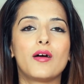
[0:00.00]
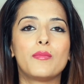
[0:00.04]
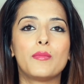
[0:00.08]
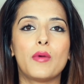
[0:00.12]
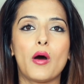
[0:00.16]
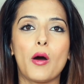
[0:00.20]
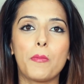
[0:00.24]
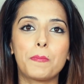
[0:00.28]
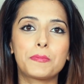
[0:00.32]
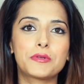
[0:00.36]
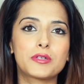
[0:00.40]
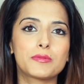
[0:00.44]

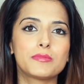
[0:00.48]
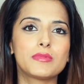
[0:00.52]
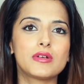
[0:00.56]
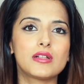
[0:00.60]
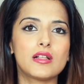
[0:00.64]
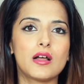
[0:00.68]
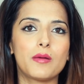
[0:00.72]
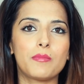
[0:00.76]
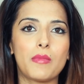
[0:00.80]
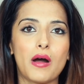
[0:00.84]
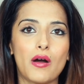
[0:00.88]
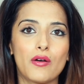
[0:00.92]
optimal
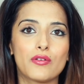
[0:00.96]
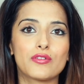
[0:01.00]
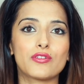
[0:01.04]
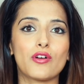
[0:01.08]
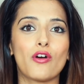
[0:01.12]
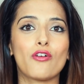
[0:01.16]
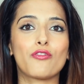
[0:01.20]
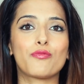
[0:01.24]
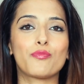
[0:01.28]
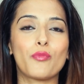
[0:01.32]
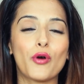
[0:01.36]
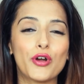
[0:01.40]
amount
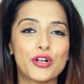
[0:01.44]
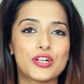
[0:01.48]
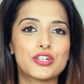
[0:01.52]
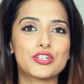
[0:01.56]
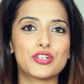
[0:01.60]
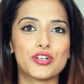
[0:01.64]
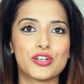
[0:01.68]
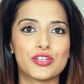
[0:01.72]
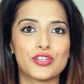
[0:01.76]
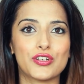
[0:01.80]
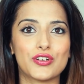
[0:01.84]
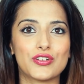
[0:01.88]
of
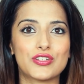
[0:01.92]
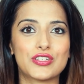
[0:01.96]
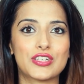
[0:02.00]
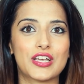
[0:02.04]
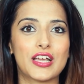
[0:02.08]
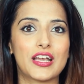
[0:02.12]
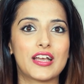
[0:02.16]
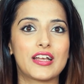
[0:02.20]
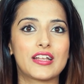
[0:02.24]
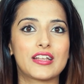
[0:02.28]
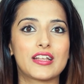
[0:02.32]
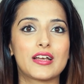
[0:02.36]
moisture in your
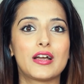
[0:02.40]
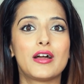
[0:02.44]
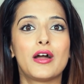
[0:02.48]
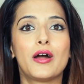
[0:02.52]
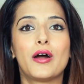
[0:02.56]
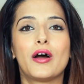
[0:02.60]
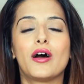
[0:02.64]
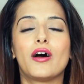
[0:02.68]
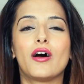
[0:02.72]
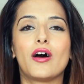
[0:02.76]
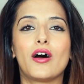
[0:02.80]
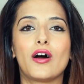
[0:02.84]
skin
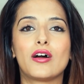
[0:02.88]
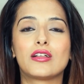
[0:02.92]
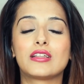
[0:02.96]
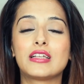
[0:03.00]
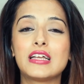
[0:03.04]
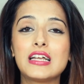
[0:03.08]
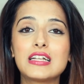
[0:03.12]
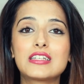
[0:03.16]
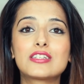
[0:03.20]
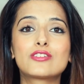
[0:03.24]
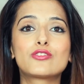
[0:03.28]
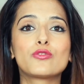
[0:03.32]

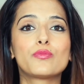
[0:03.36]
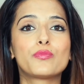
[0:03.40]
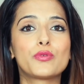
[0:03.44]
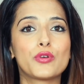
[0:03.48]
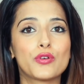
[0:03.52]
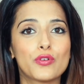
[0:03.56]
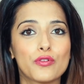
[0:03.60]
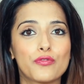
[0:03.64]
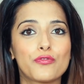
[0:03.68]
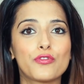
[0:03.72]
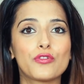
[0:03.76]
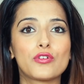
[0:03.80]
leads to
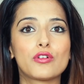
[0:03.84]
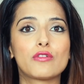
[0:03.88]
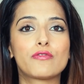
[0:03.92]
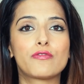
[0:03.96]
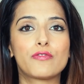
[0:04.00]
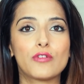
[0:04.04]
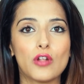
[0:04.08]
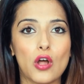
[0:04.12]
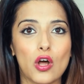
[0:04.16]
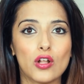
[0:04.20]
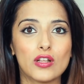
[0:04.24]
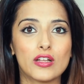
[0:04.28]
beautiful,
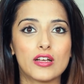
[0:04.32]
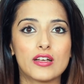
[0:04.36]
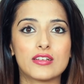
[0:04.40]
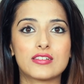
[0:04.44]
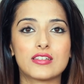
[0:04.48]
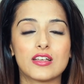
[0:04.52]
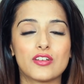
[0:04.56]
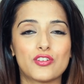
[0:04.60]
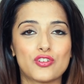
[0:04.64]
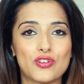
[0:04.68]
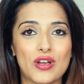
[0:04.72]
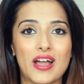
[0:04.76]

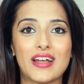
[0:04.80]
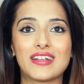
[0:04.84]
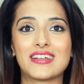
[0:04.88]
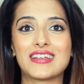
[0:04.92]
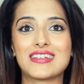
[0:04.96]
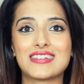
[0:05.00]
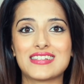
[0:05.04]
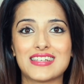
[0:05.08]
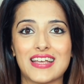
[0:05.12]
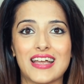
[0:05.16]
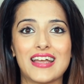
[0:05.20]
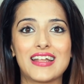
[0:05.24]
flawless, shiny
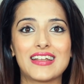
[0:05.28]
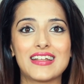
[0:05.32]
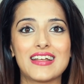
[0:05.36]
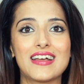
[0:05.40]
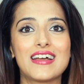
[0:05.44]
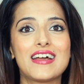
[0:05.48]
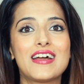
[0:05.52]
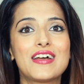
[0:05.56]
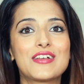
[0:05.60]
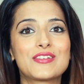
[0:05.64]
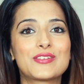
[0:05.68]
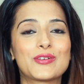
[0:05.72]
skin.
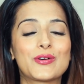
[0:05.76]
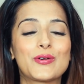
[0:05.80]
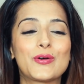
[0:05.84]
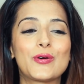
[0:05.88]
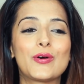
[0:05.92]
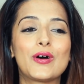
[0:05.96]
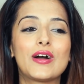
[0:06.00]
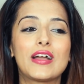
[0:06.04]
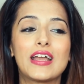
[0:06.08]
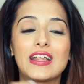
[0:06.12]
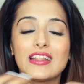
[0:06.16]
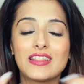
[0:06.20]

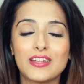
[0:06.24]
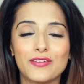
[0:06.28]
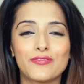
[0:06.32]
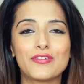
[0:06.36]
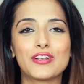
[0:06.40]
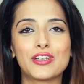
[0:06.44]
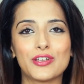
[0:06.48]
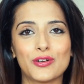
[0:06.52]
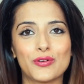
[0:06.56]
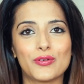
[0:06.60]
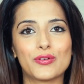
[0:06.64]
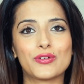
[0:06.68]
So in the
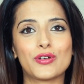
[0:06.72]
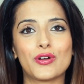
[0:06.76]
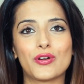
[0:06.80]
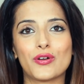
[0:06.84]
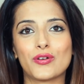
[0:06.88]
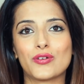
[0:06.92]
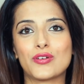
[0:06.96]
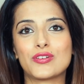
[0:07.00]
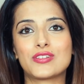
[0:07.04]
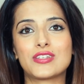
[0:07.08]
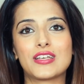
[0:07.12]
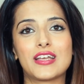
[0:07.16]
video you're
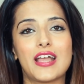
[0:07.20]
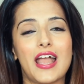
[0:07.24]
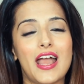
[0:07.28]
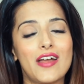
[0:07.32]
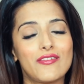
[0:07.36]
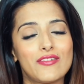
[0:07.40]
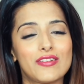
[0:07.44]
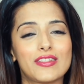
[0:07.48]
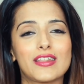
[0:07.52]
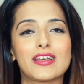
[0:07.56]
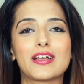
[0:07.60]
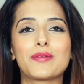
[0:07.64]
going to see
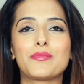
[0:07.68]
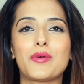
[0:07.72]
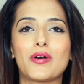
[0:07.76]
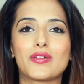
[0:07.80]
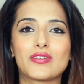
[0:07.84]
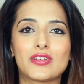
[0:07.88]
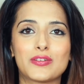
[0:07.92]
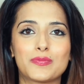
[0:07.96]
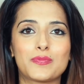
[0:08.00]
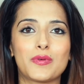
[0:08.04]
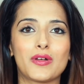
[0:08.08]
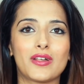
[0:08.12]
everything about
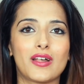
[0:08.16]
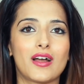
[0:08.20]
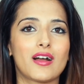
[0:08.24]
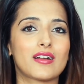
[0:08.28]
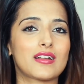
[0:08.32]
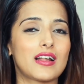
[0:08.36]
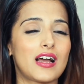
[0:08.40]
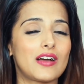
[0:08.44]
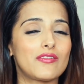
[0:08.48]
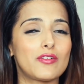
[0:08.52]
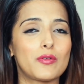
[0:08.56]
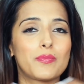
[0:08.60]
this product.
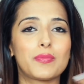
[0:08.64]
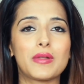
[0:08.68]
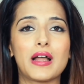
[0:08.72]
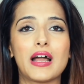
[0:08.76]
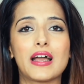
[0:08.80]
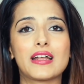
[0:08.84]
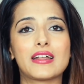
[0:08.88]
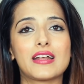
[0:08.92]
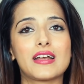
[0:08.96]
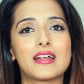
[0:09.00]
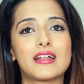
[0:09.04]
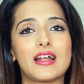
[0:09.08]
I've
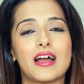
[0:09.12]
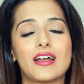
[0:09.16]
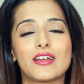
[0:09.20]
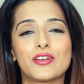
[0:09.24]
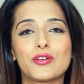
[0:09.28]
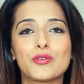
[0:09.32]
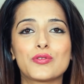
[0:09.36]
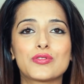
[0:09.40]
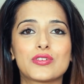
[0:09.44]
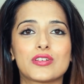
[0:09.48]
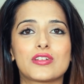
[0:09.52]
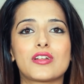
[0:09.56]
applied it, I
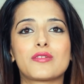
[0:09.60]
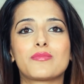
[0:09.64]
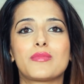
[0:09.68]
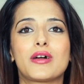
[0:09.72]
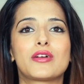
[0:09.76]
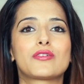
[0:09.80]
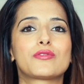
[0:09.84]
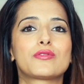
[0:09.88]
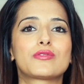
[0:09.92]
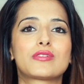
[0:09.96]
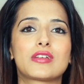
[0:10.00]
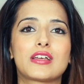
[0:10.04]
use it in my
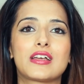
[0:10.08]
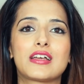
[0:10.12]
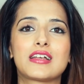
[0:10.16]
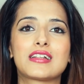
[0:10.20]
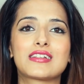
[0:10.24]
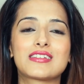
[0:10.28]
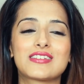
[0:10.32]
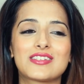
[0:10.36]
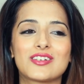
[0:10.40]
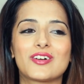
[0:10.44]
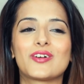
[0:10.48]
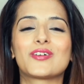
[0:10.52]
routine,
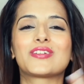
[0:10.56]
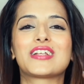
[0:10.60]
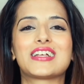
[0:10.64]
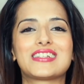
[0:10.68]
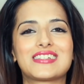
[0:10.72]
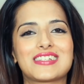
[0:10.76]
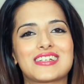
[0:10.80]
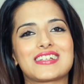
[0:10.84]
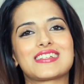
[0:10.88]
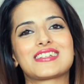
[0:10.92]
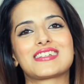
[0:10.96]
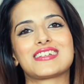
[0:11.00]
so let's
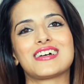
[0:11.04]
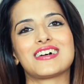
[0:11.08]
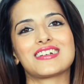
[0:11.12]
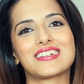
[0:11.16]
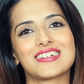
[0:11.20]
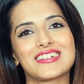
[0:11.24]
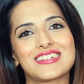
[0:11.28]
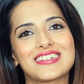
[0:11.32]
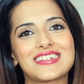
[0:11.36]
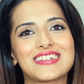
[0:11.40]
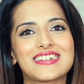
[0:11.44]
get started.